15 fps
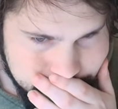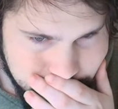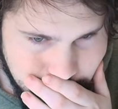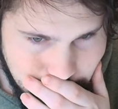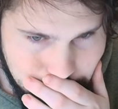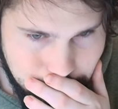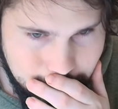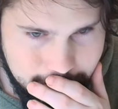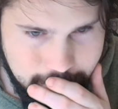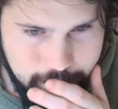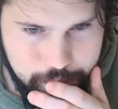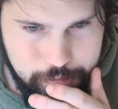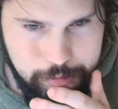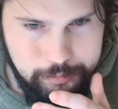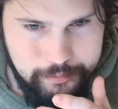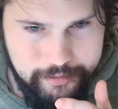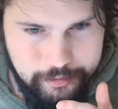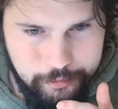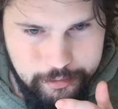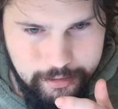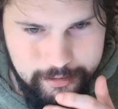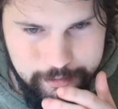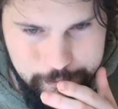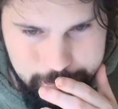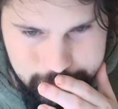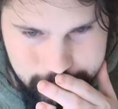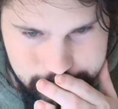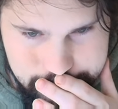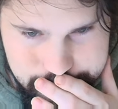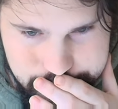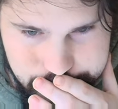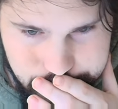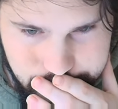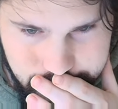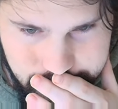I'm running out of room in my Elgato here to